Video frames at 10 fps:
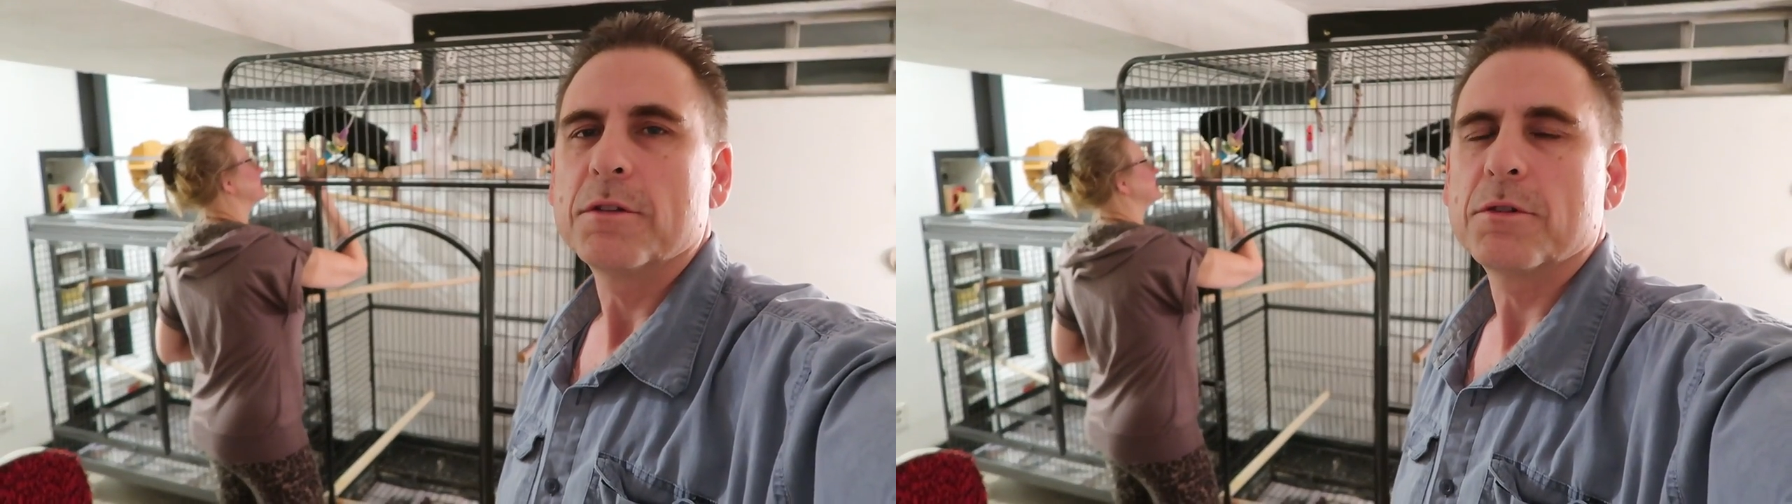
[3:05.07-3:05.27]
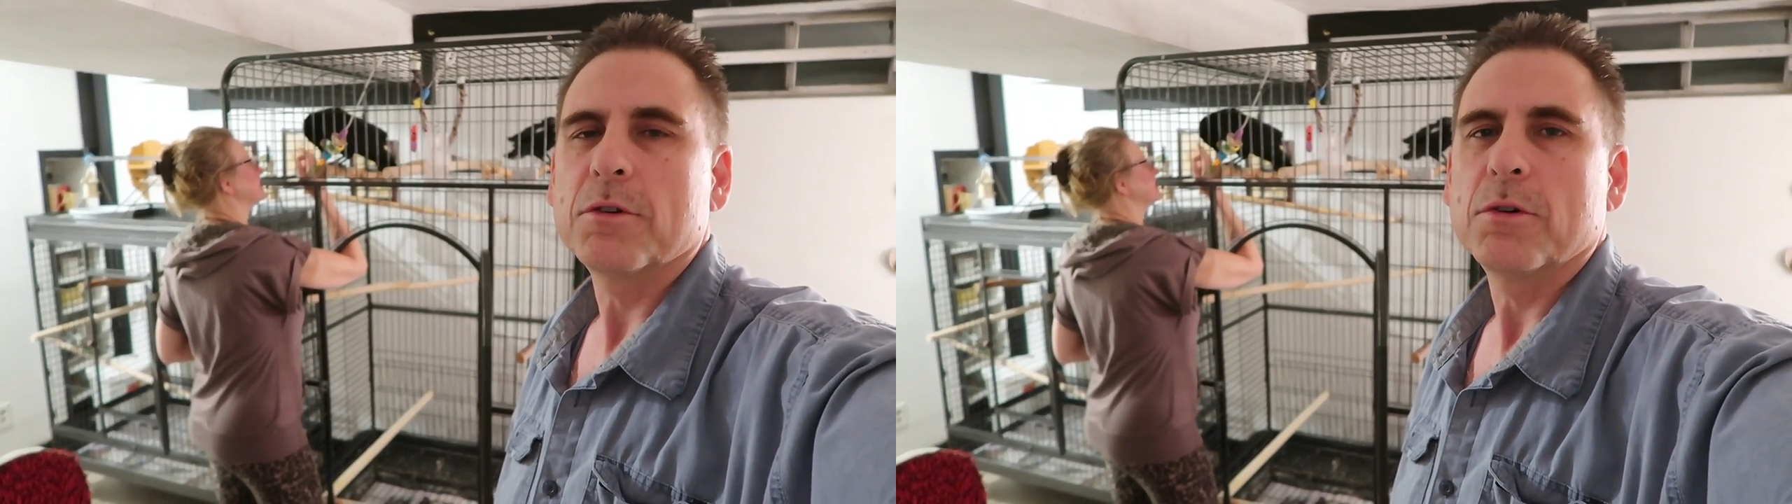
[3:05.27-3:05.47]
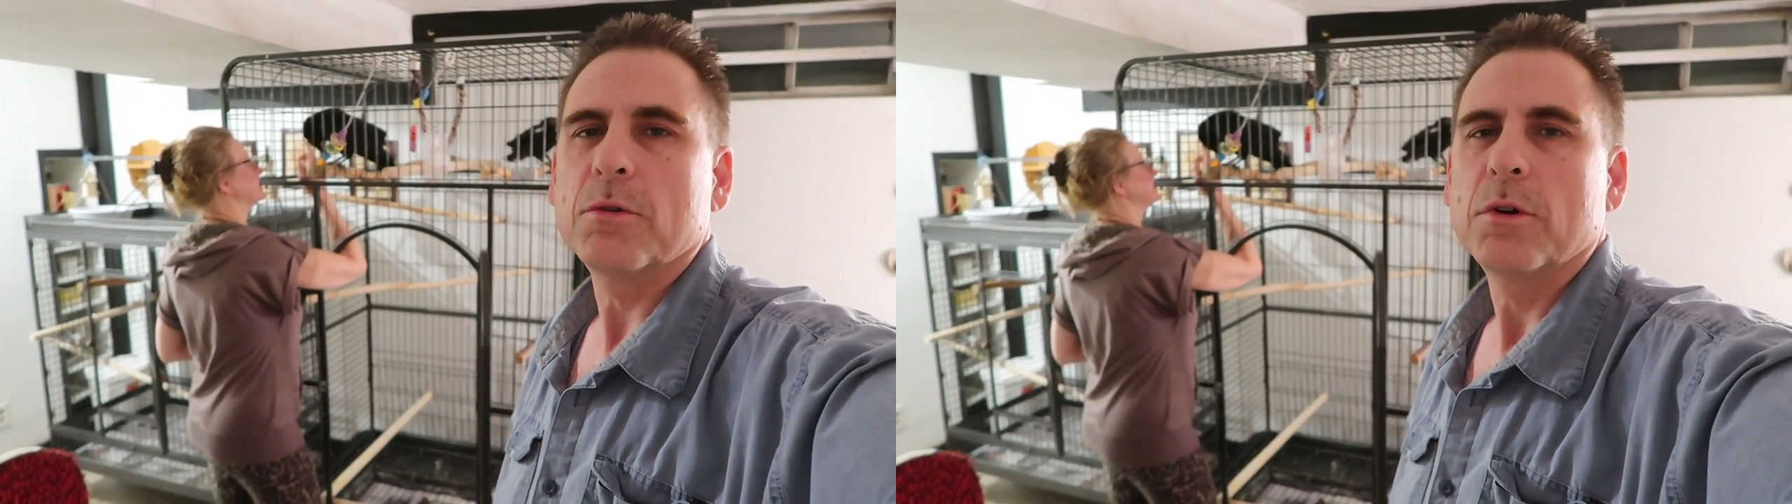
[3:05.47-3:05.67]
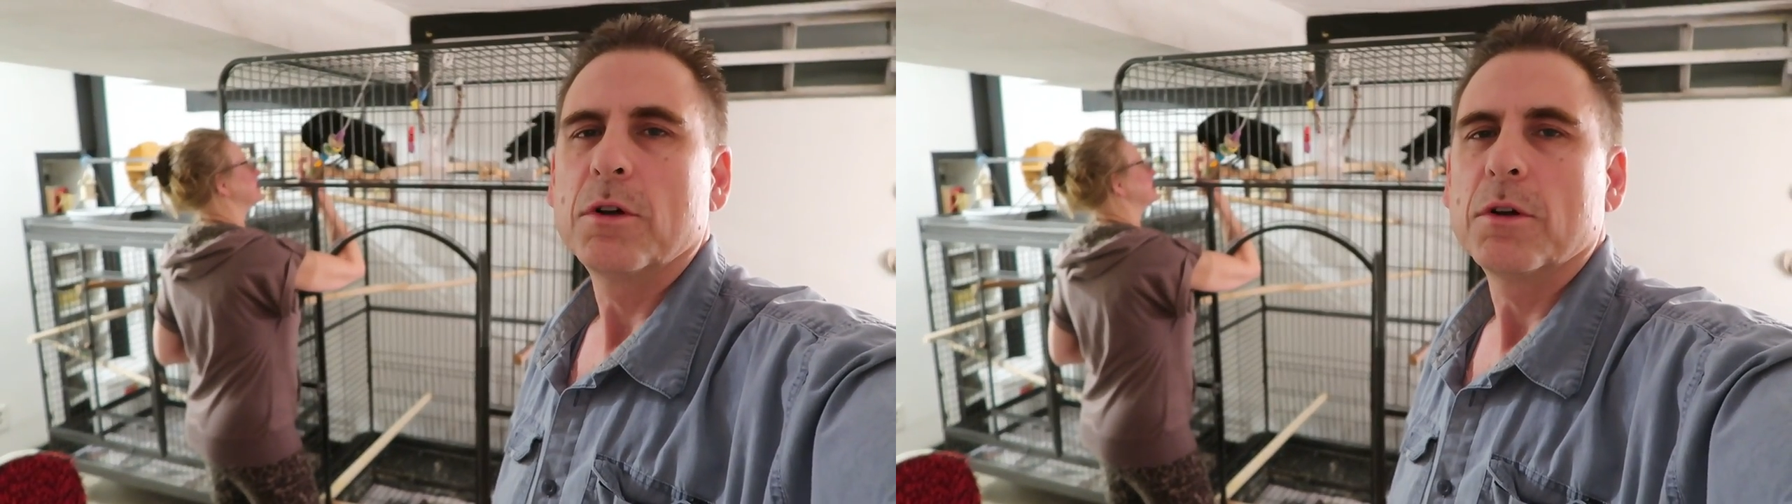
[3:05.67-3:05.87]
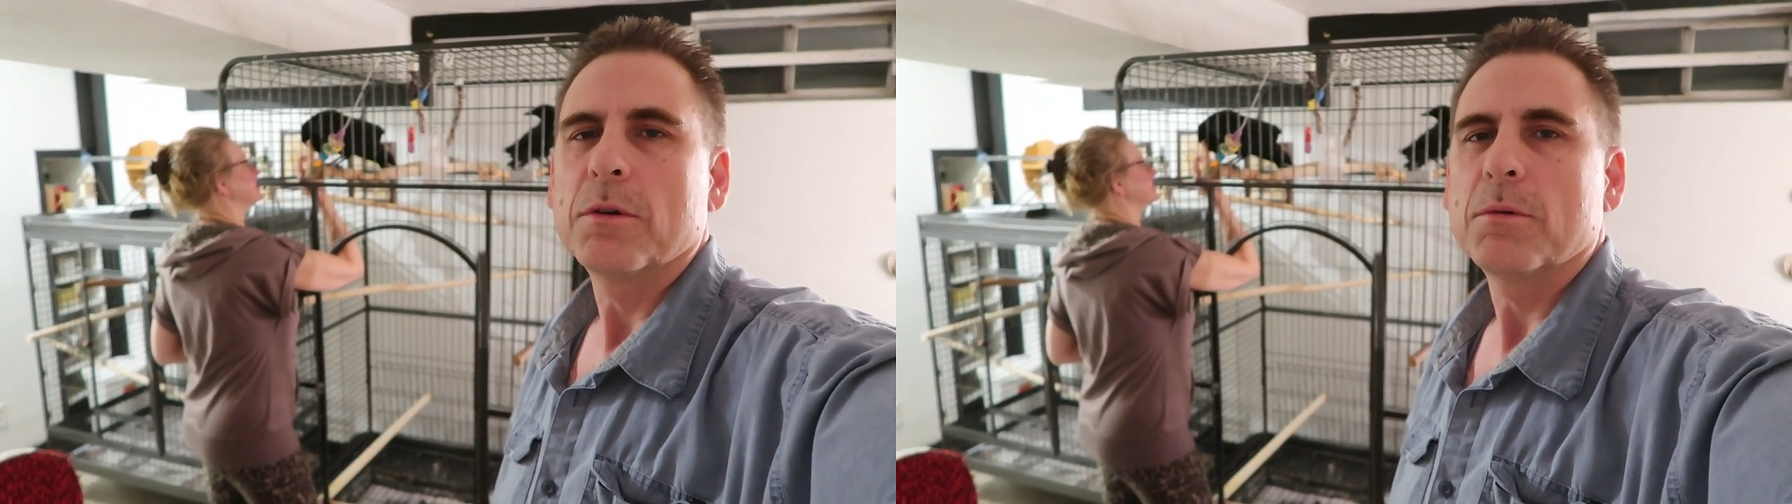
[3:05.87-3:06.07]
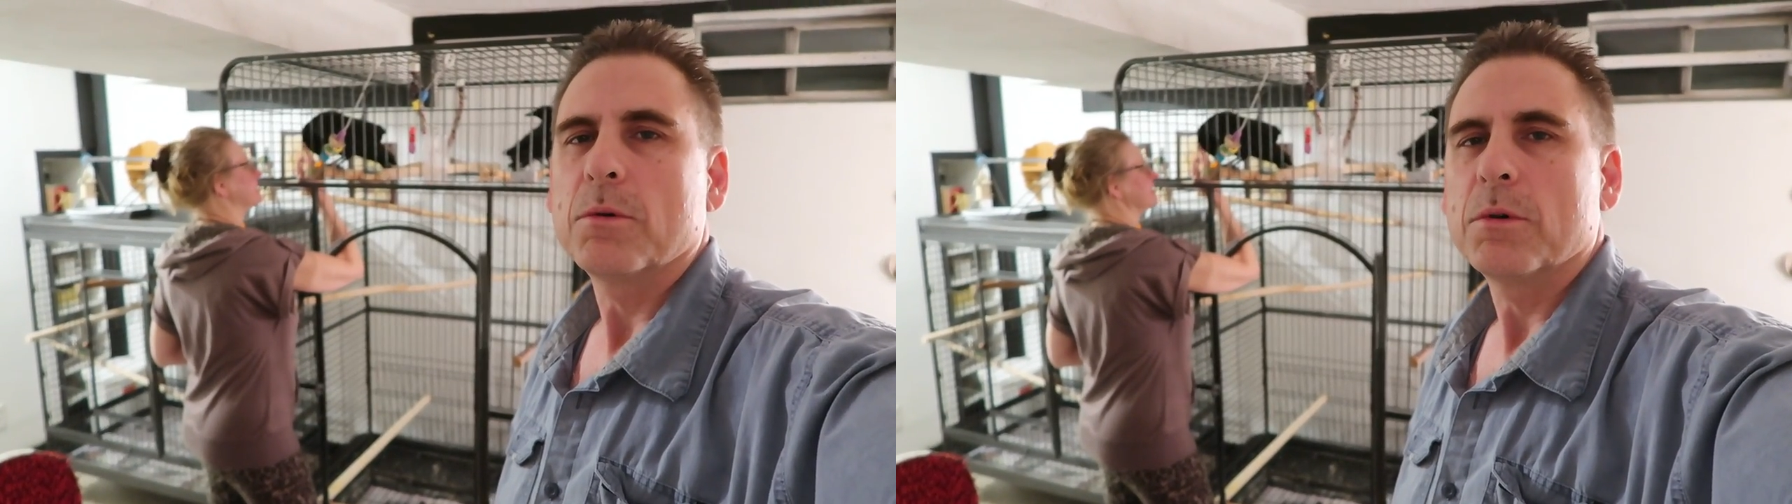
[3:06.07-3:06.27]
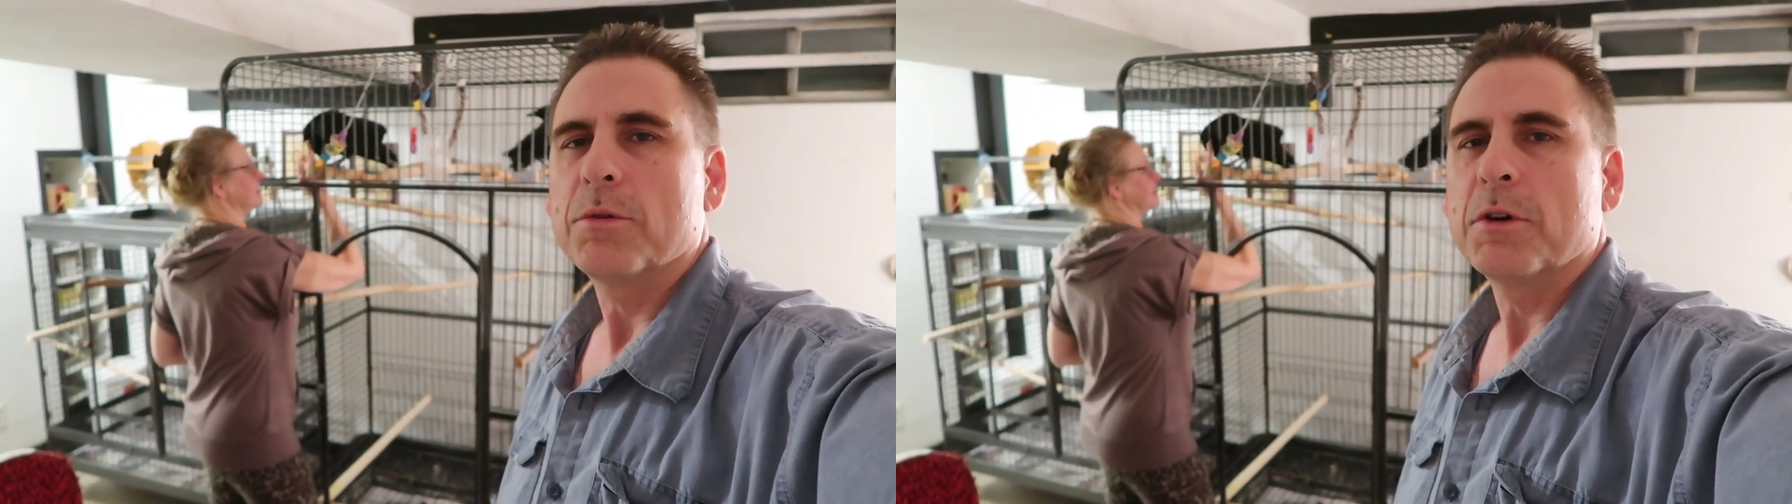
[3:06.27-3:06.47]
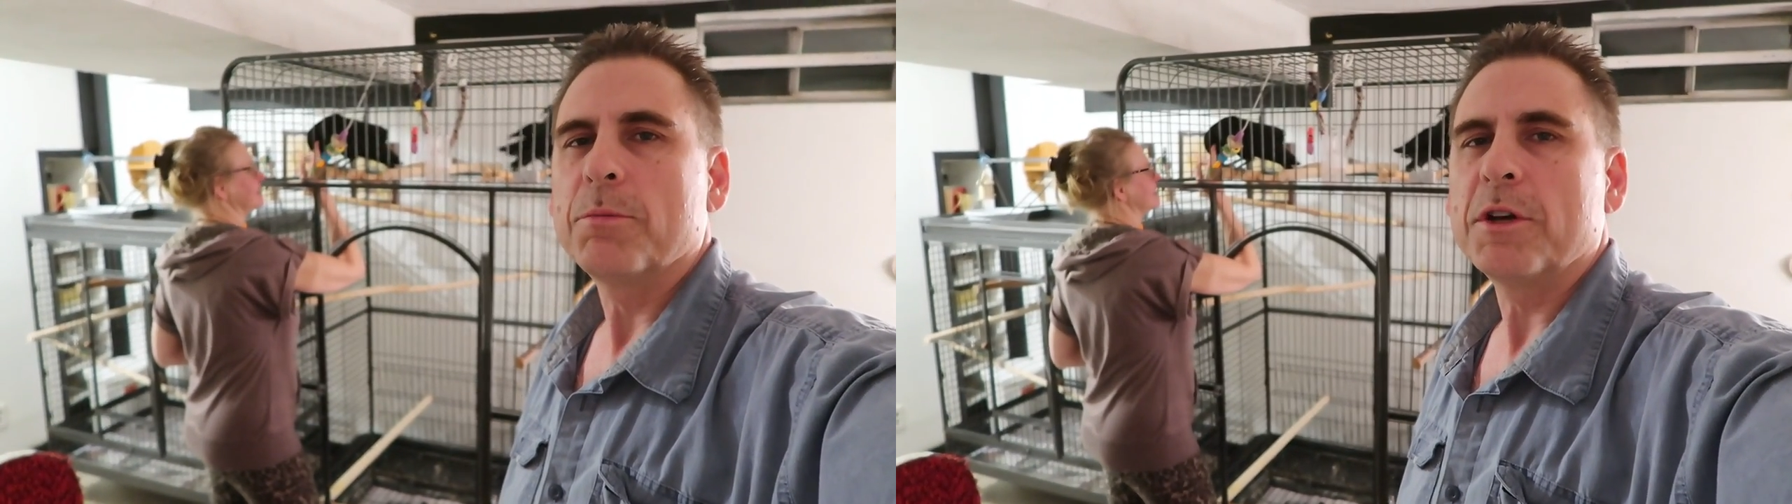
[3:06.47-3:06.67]
So
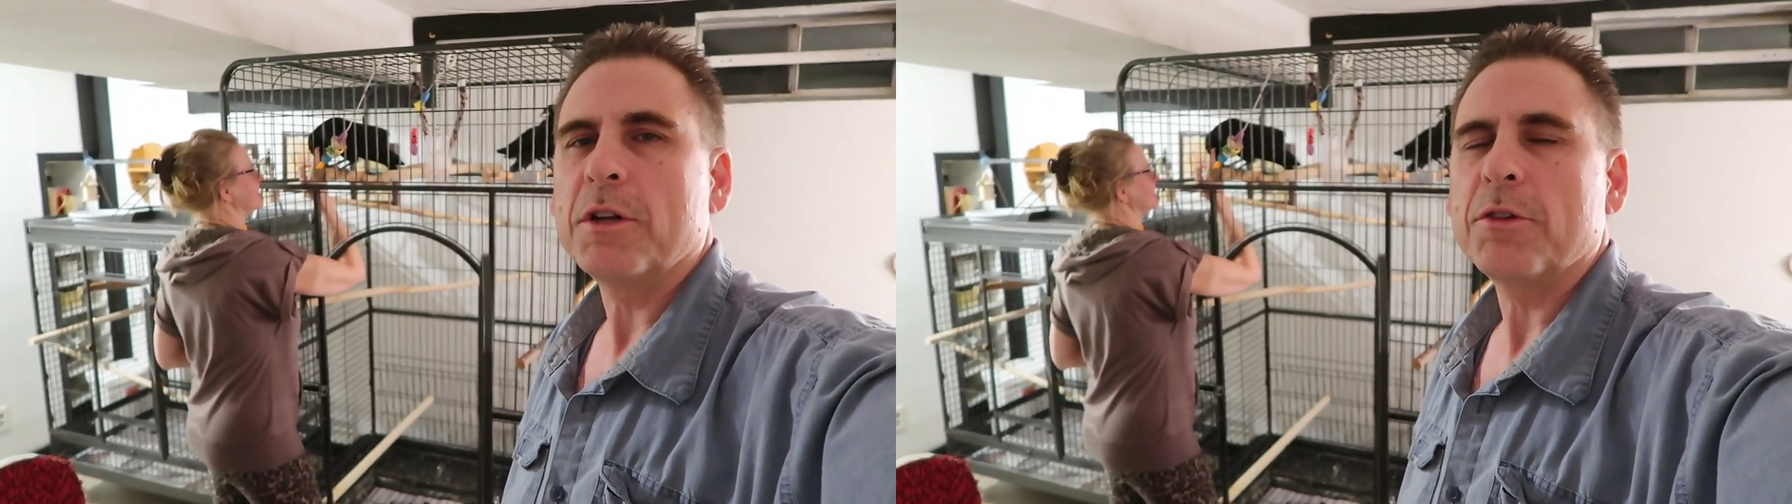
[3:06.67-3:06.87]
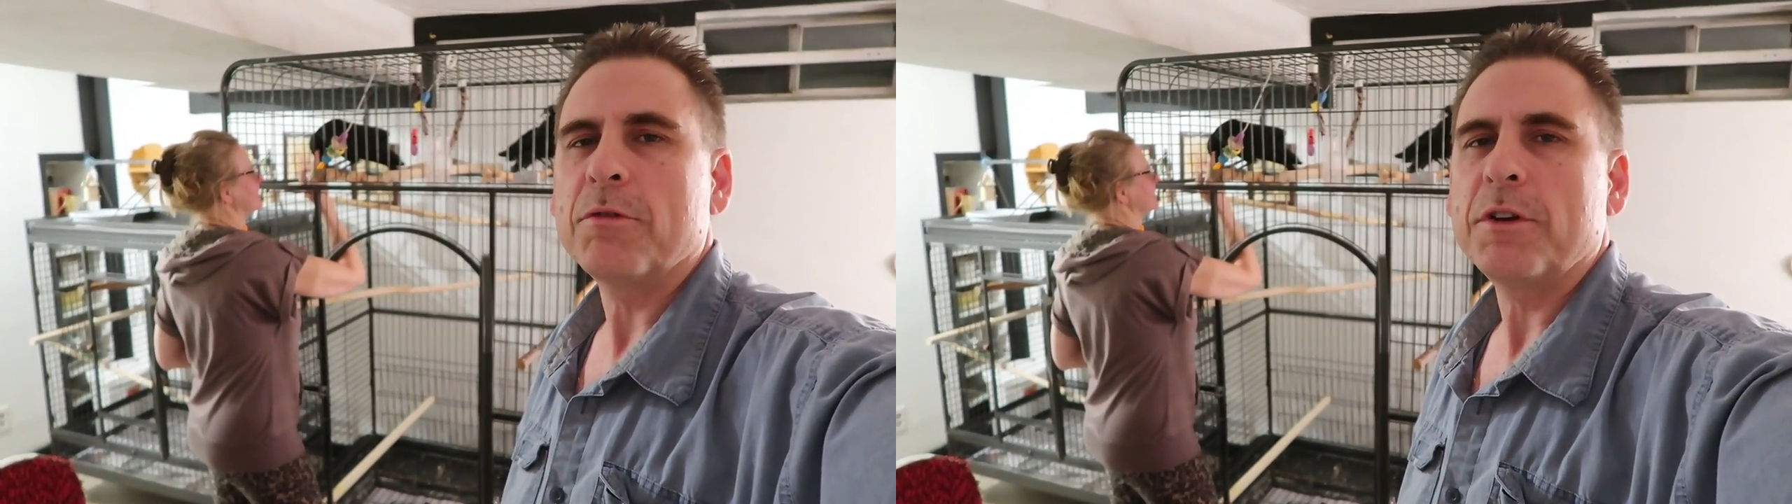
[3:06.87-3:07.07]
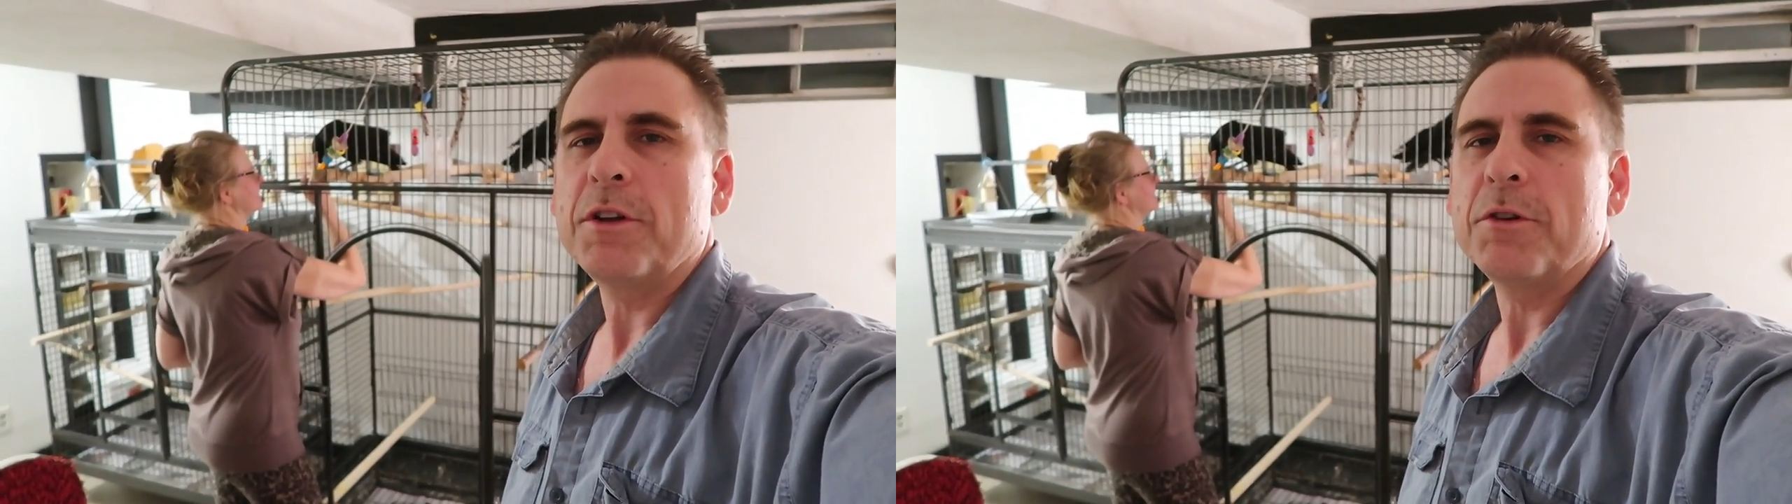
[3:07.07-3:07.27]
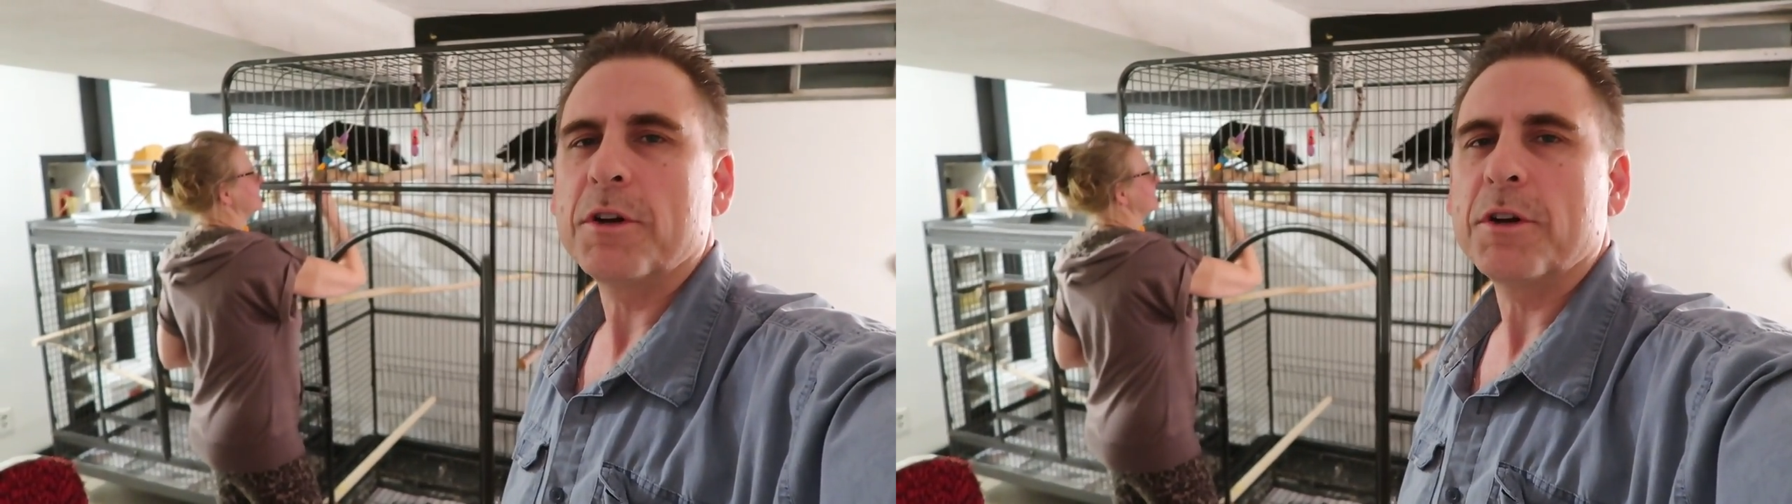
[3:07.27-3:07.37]
there'll be another video